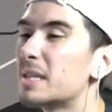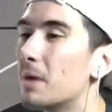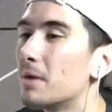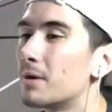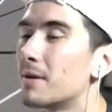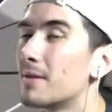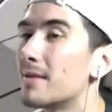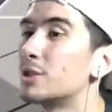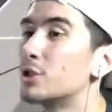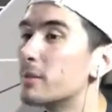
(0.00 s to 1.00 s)
smothered,
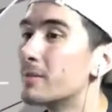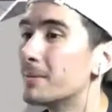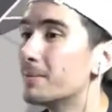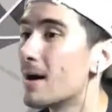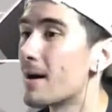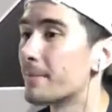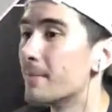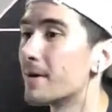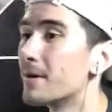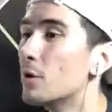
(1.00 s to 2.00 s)
that should have been a block,
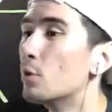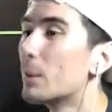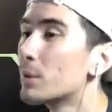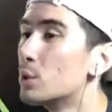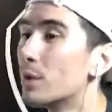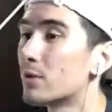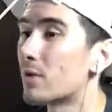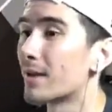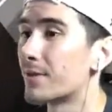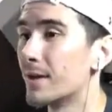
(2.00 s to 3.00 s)
but we were doing the
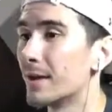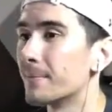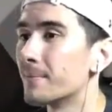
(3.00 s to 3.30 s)
right thing.